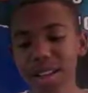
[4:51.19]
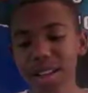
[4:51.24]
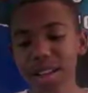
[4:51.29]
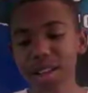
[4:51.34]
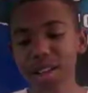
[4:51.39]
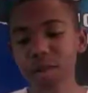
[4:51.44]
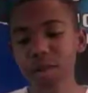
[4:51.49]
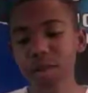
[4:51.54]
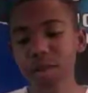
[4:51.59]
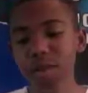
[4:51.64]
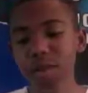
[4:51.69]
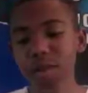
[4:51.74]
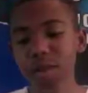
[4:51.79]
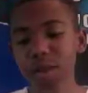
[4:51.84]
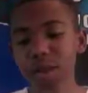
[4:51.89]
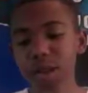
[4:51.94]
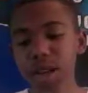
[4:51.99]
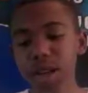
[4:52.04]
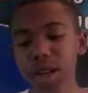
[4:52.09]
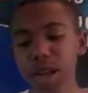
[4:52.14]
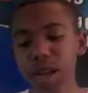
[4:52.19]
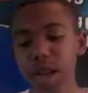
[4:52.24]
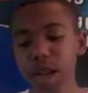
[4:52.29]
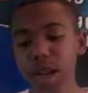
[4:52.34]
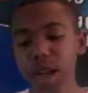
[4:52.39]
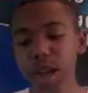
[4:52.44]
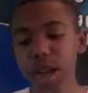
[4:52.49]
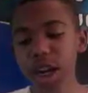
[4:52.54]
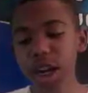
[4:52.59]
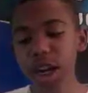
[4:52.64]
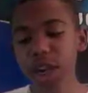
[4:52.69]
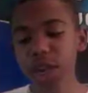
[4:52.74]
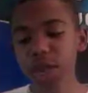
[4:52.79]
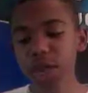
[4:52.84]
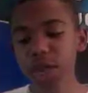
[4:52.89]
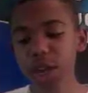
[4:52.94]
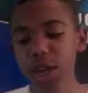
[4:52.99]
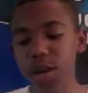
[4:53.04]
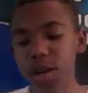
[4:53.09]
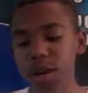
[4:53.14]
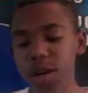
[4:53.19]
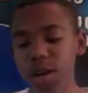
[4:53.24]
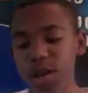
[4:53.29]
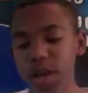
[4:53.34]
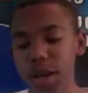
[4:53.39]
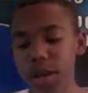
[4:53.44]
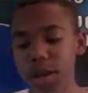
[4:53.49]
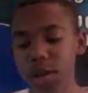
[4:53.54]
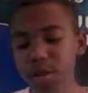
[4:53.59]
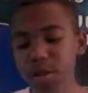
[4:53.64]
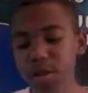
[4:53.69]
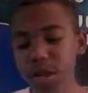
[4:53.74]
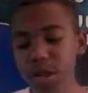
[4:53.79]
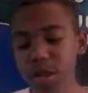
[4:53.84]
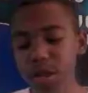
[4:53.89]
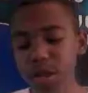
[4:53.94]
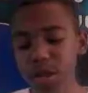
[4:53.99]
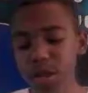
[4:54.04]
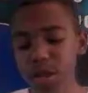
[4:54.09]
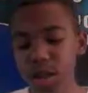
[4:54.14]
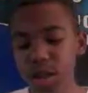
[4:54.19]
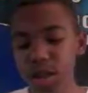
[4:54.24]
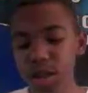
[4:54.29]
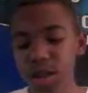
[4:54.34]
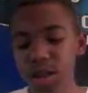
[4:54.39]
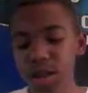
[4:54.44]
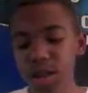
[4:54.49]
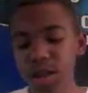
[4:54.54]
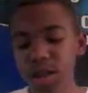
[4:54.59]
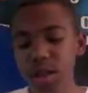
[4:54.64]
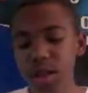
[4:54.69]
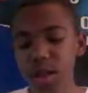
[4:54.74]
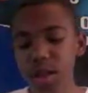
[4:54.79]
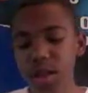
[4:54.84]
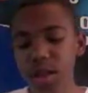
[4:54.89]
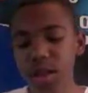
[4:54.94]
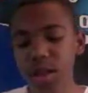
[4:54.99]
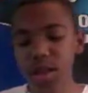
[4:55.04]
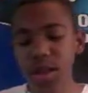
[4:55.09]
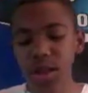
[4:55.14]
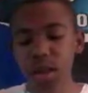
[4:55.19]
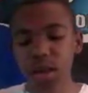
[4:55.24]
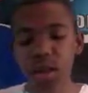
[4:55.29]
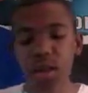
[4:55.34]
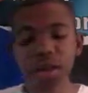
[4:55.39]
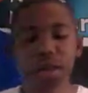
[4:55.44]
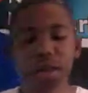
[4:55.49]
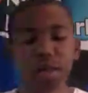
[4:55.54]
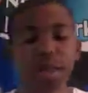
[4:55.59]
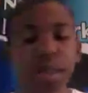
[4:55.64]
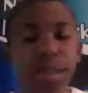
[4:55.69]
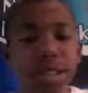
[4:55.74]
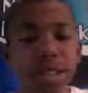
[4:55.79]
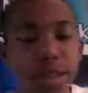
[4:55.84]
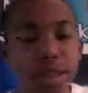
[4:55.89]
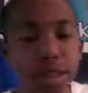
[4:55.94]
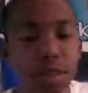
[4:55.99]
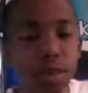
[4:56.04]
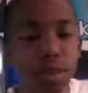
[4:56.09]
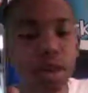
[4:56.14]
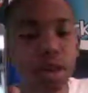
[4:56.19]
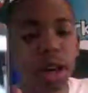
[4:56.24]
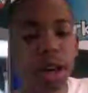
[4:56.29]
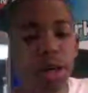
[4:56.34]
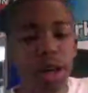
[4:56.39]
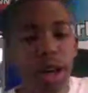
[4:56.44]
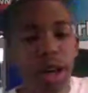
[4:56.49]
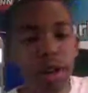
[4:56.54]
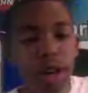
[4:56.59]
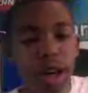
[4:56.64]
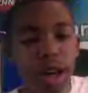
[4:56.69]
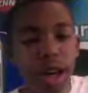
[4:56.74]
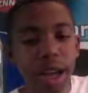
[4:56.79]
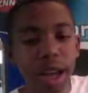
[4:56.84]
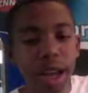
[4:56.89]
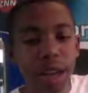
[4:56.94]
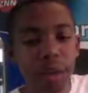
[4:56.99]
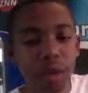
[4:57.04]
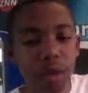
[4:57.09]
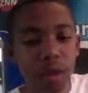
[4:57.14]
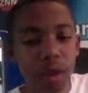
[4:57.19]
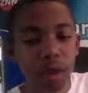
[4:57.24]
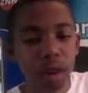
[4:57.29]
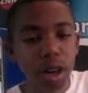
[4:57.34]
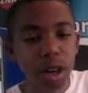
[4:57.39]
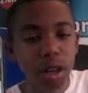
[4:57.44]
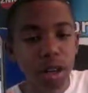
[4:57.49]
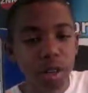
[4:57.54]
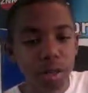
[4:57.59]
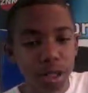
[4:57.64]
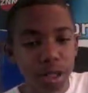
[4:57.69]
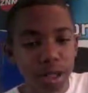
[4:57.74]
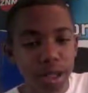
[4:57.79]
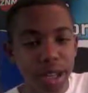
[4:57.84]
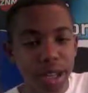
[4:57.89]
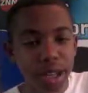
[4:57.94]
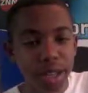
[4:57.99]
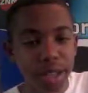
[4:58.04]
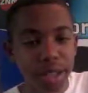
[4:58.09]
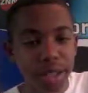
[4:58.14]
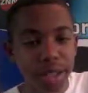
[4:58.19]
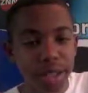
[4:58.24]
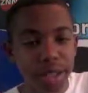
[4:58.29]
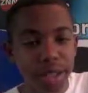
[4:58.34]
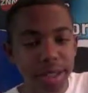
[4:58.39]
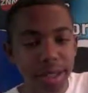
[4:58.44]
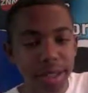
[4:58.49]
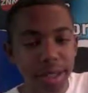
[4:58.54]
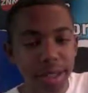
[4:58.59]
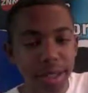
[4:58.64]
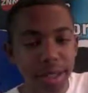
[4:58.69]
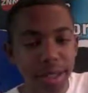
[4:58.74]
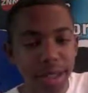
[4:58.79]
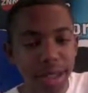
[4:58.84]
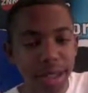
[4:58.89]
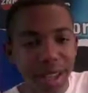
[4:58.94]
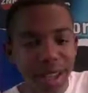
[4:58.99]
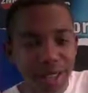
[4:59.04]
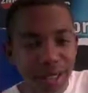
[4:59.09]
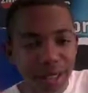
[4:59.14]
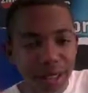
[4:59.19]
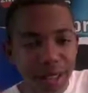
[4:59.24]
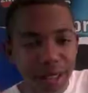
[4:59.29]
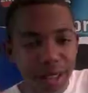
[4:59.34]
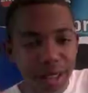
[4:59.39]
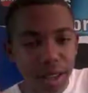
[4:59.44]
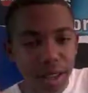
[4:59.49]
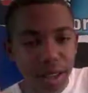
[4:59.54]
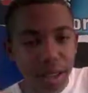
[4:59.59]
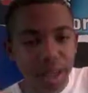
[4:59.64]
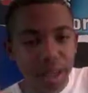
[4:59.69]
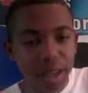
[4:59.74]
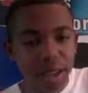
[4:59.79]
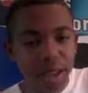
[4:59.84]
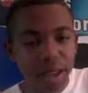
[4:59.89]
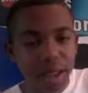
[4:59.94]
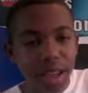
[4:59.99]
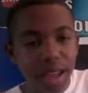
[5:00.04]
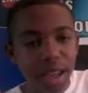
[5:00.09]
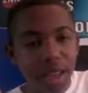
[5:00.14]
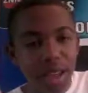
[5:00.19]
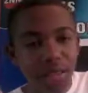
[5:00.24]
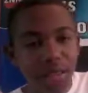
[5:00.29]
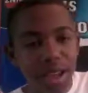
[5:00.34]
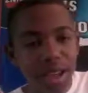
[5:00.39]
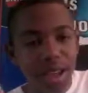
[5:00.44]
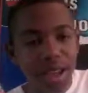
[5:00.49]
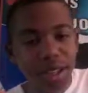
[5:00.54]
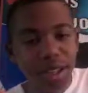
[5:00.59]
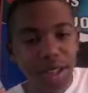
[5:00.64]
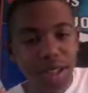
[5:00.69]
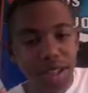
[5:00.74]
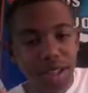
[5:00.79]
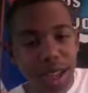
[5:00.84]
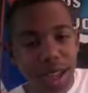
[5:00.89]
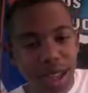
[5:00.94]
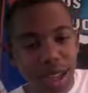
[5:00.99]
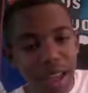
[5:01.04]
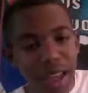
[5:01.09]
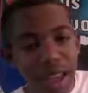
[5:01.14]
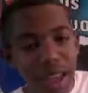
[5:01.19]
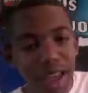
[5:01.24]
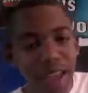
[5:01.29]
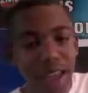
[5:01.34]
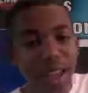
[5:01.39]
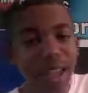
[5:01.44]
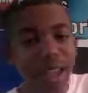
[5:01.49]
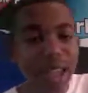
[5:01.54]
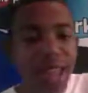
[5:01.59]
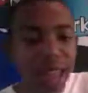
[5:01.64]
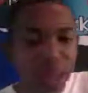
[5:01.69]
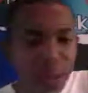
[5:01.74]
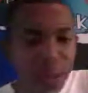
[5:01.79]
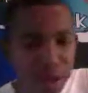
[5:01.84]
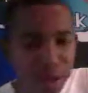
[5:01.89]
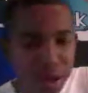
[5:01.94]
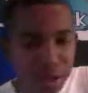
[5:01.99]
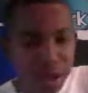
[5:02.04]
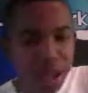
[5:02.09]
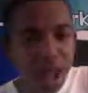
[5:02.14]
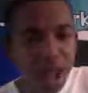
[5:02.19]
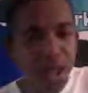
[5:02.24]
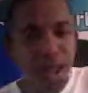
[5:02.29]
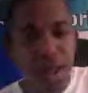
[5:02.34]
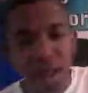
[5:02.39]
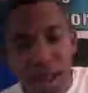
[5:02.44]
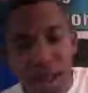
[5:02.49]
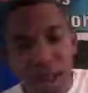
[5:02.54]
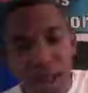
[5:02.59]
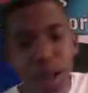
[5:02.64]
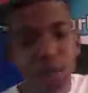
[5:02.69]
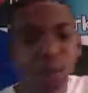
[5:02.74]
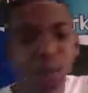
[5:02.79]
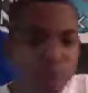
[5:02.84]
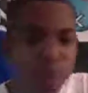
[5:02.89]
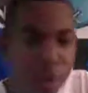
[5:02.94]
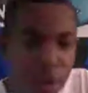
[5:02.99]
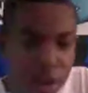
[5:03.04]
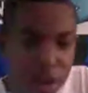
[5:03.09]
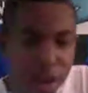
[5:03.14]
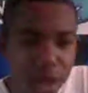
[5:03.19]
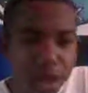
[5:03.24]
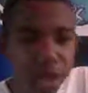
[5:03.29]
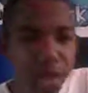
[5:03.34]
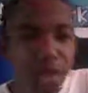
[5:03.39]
You won't believe what I'm about to say. This is a washed out eye in Florida with in the scientist's hands. What does it look like? A skateboard wheel? A pool?